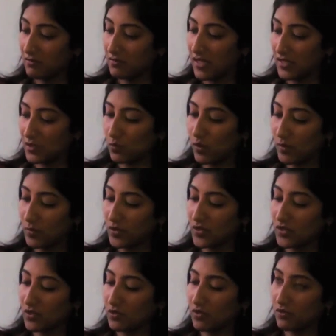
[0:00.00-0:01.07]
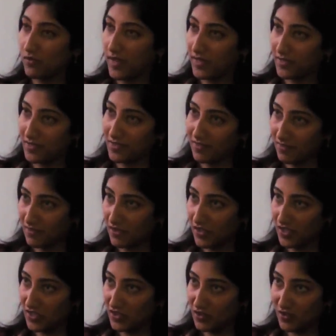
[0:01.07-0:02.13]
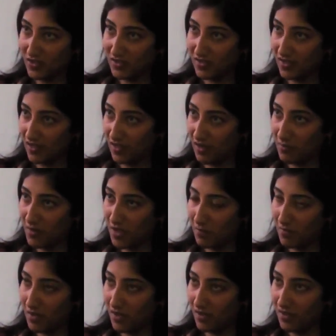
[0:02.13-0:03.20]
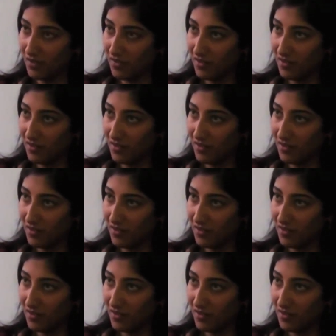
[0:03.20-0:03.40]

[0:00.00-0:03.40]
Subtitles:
that's one person who affects 30 students a year maybe,